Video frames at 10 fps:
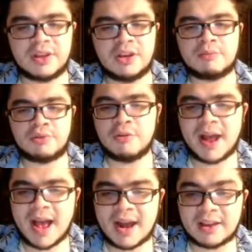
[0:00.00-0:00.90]

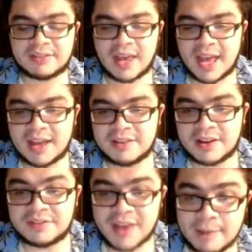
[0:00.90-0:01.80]
probiotics, and
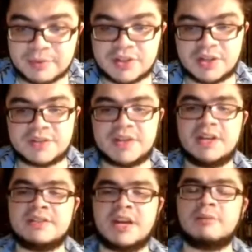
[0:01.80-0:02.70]
adaptogens
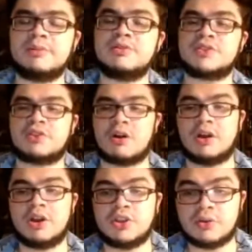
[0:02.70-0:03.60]
to help you start
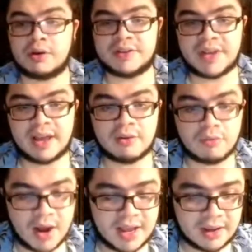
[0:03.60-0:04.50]
your day
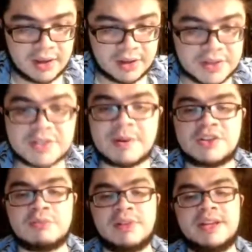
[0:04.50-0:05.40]
right. This
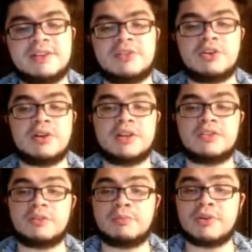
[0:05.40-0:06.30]
special blend of
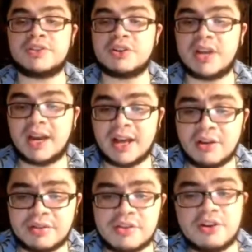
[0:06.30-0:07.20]
ingredients supports your gut
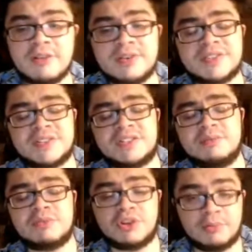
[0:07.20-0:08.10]
health, your nervous
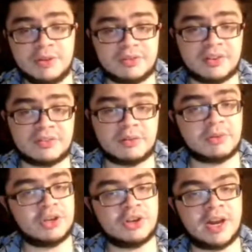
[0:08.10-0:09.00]
system, your immune
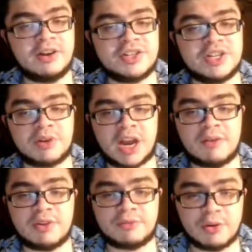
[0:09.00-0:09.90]
system, your energy,
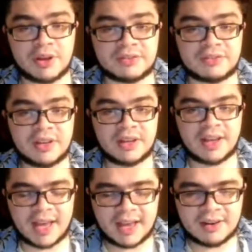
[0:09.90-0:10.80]
recovery, focus,
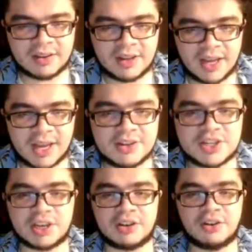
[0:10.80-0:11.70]
and
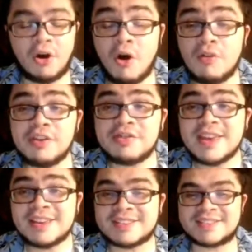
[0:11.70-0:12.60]
aging. All the
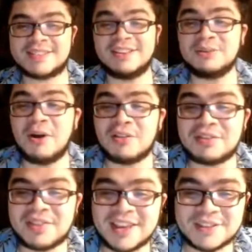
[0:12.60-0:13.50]
things. They do all the
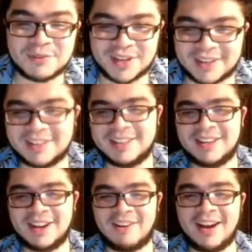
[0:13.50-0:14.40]
things for you.
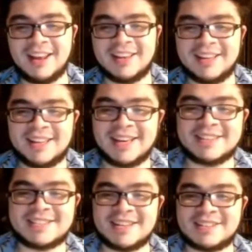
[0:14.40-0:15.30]
All right?
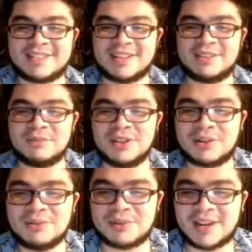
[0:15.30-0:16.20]
It's really
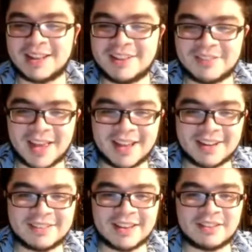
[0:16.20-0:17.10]
cool. I love that. And
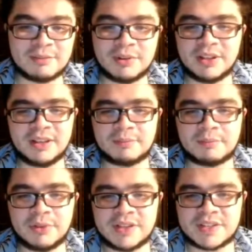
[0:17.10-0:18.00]
it's really,
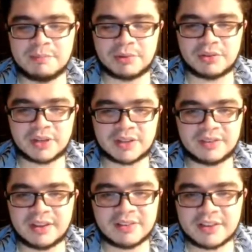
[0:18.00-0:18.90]
really simple.
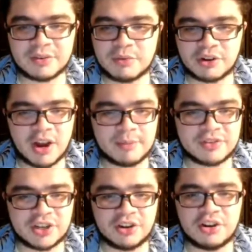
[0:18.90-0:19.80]
Contains less than 1 gram of
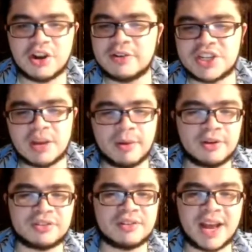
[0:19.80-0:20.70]
sugar, no
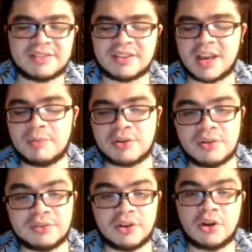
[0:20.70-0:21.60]
GMOs, no nasty
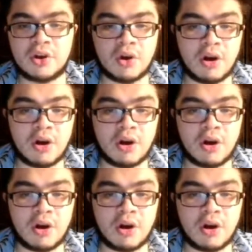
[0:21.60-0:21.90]
chemicals or